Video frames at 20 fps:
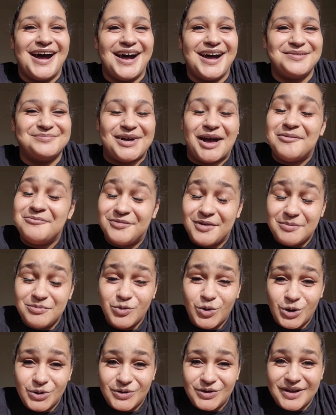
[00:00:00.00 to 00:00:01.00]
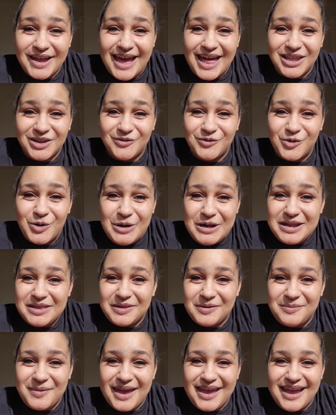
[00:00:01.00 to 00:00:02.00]
Um, I'm from Northern California in
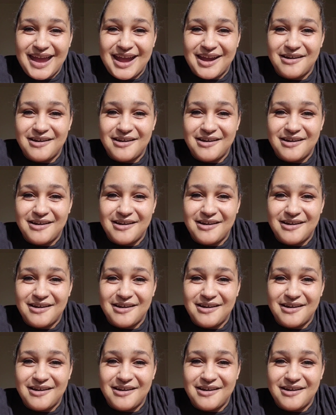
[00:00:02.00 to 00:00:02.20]
the Bay